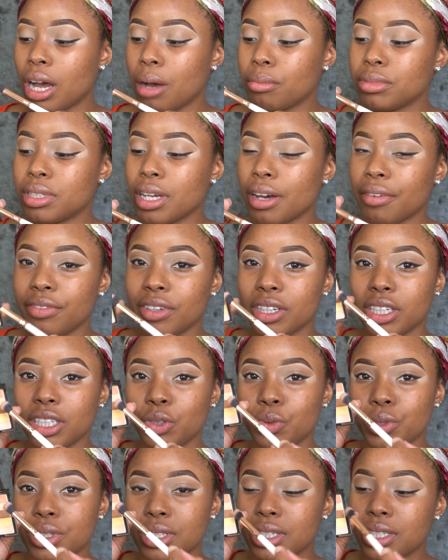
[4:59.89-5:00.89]
I'm definitely
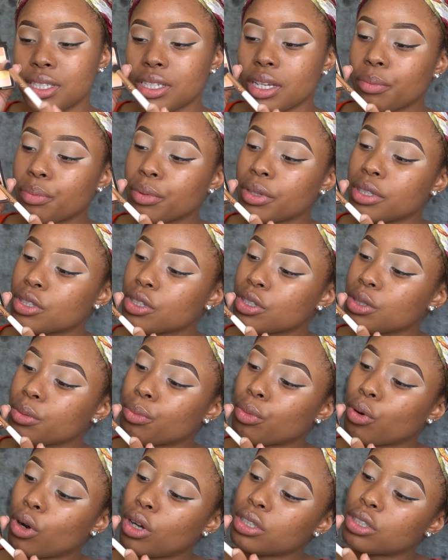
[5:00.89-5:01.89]
going to dip into the
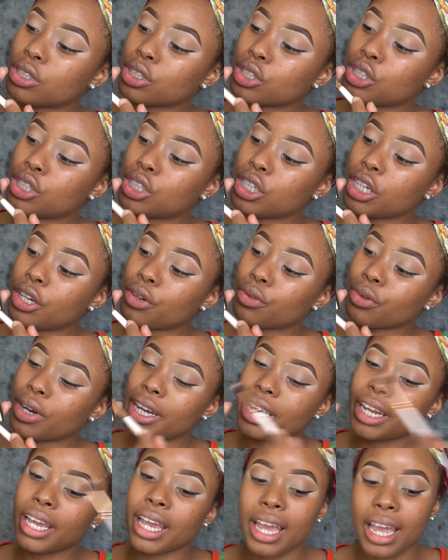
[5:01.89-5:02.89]
bronzer shade
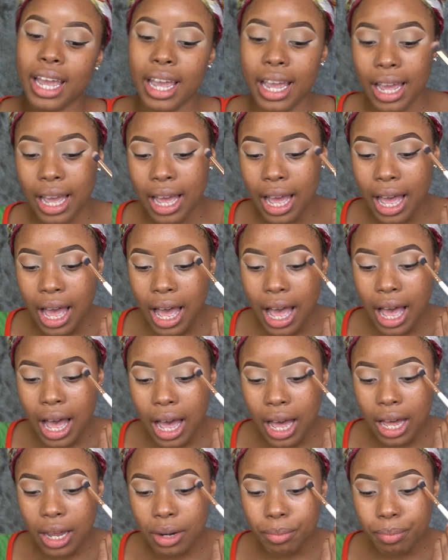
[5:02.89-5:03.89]
right here
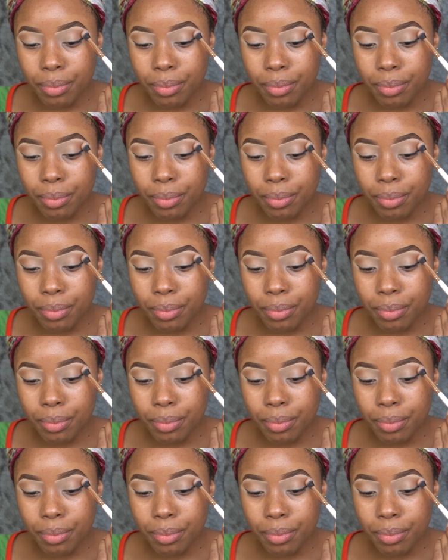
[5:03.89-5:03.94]
and